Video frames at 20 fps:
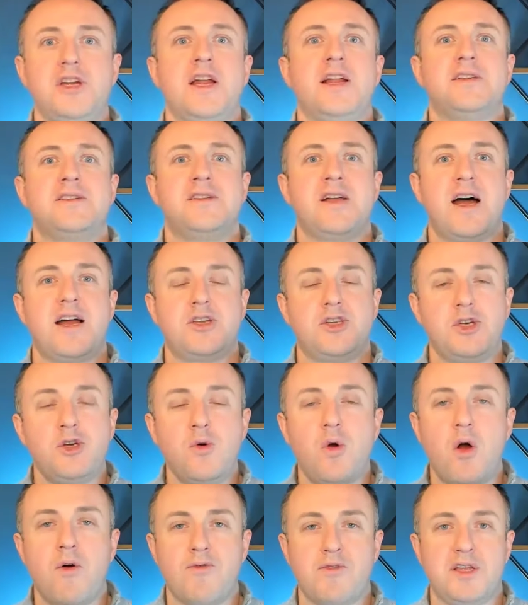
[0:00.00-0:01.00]
and it's not
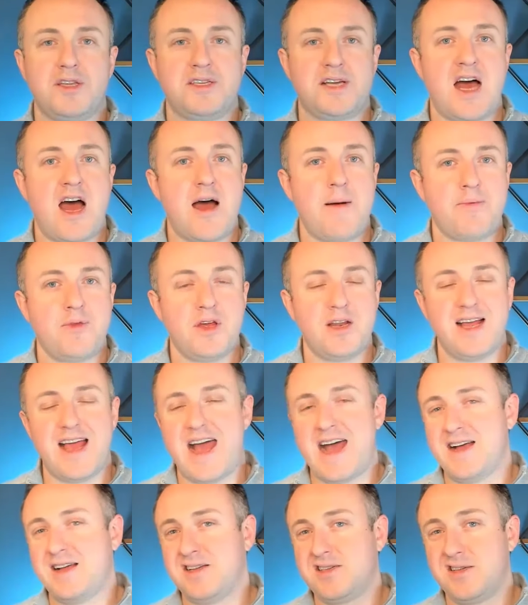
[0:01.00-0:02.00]
too over the top that it
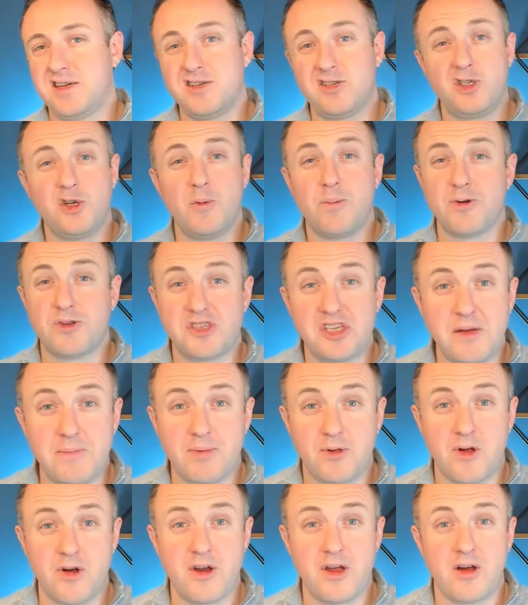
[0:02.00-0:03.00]
has a super
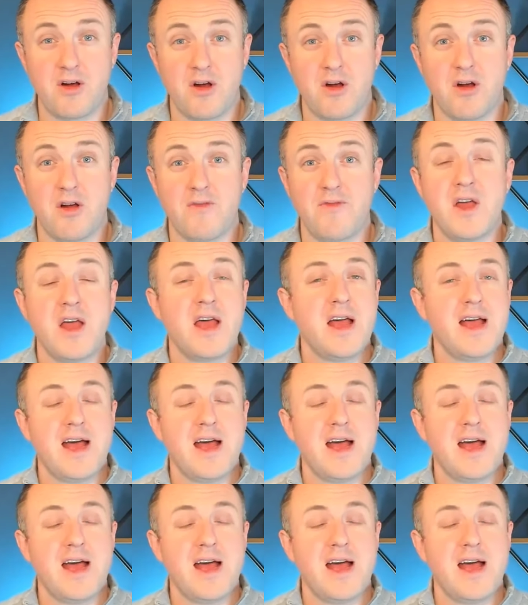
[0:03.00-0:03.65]
steep learning curve